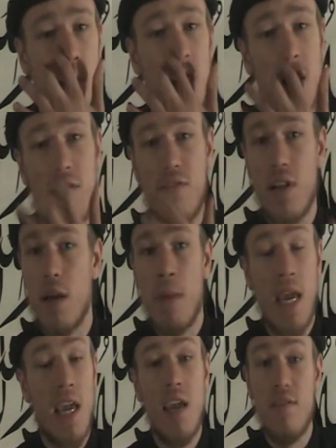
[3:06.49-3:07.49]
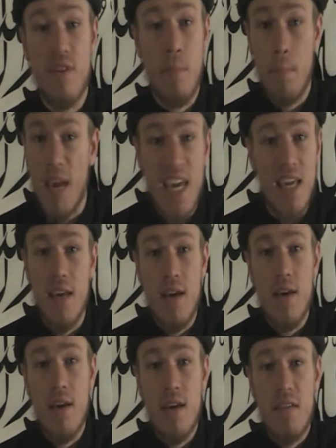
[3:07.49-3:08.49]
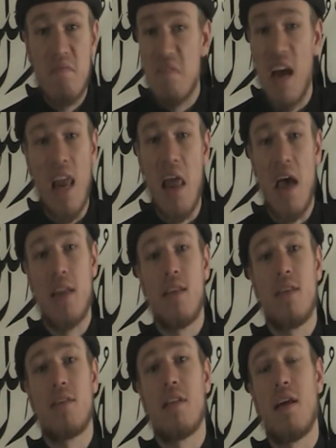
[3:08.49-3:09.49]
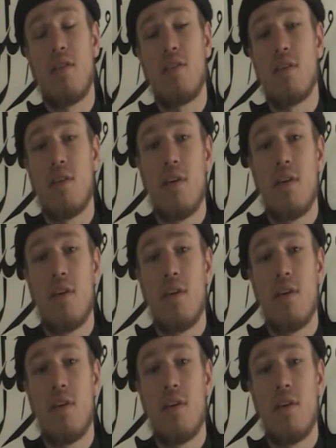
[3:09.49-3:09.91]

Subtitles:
paedophilia may even be allowed in this land.